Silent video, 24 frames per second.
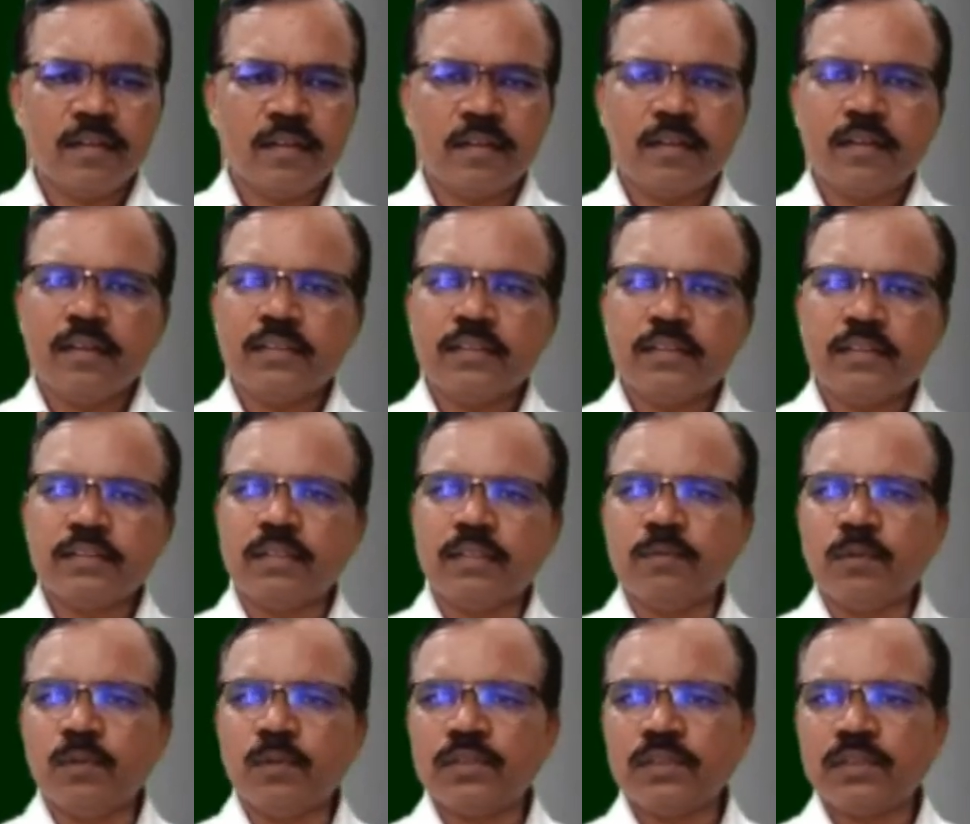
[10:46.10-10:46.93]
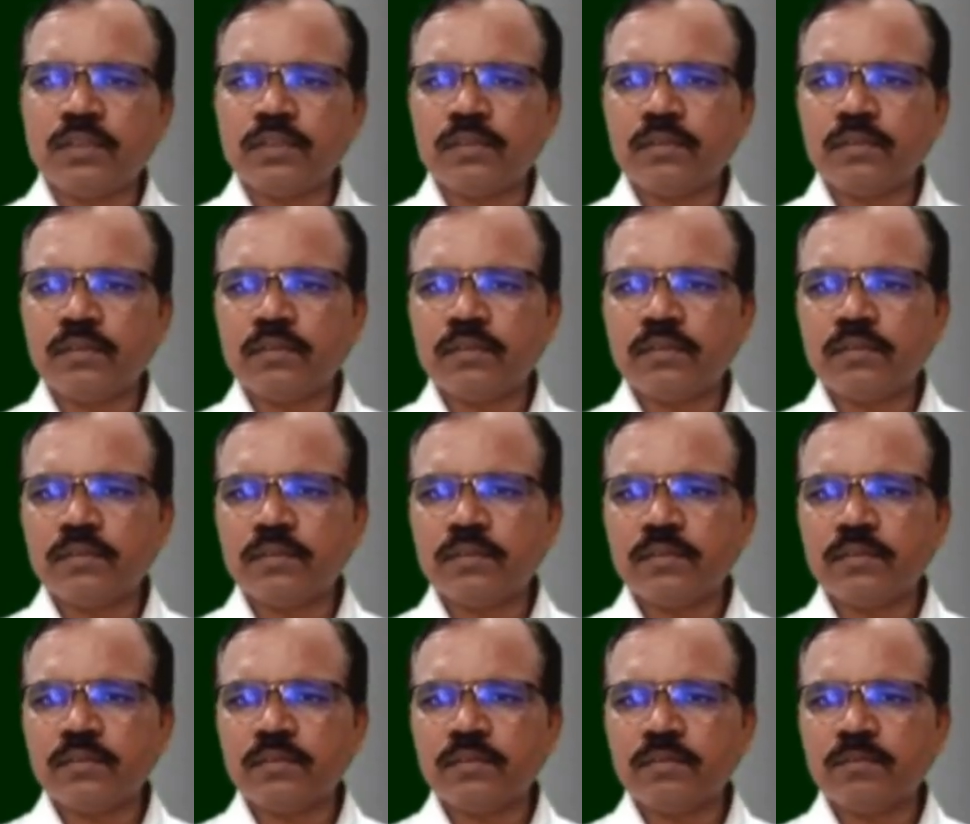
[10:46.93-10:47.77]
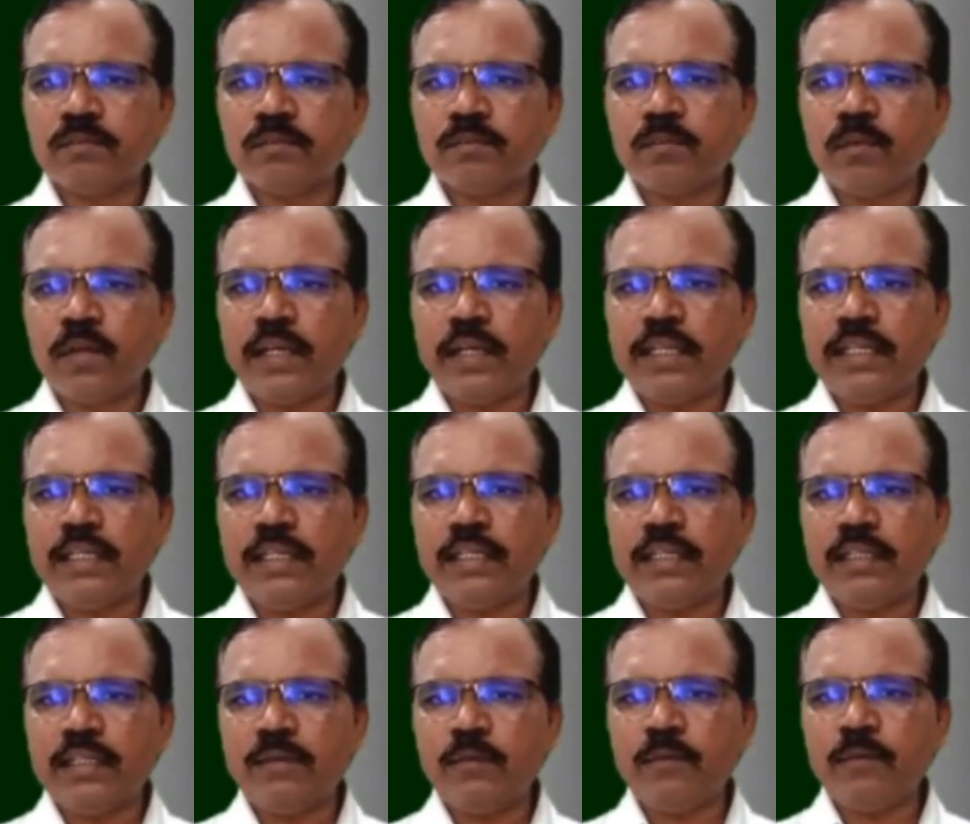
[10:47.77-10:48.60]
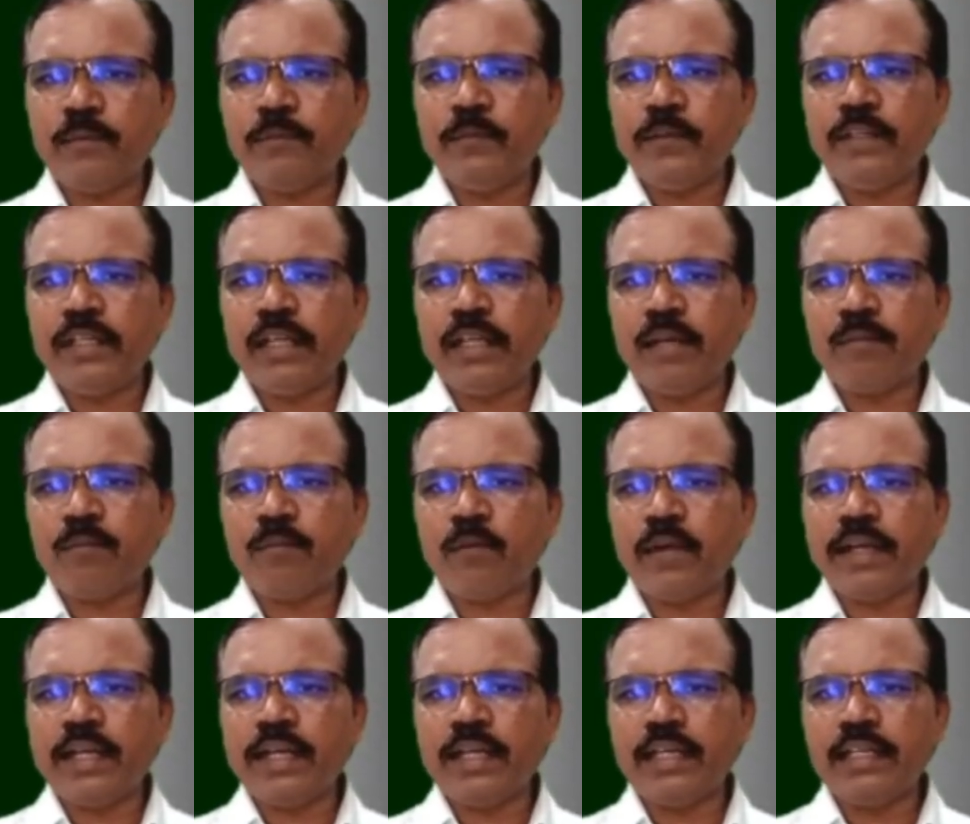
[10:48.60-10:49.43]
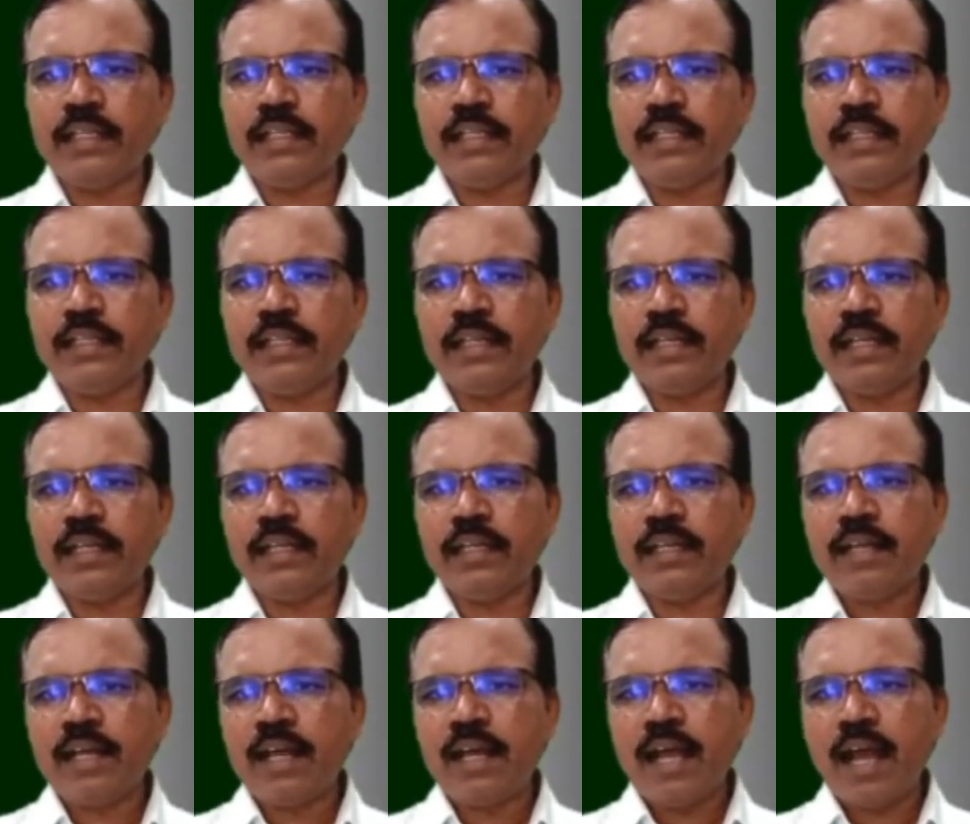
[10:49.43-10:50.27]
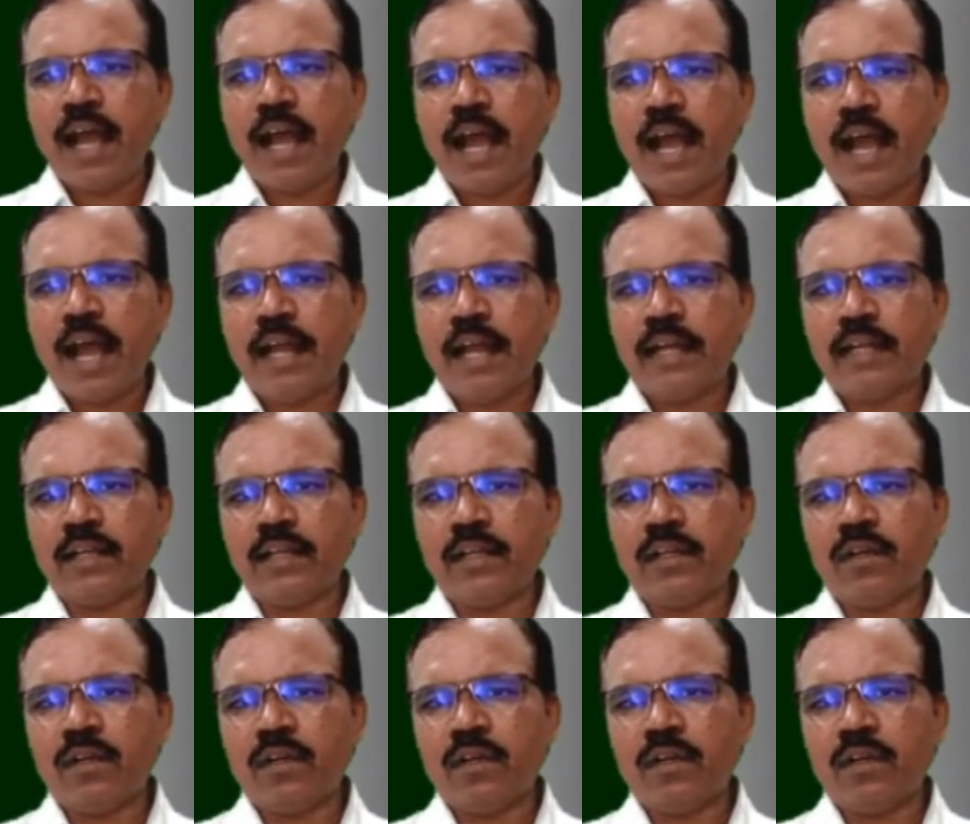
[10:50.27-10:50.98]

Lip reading: suppose point, if we take point here and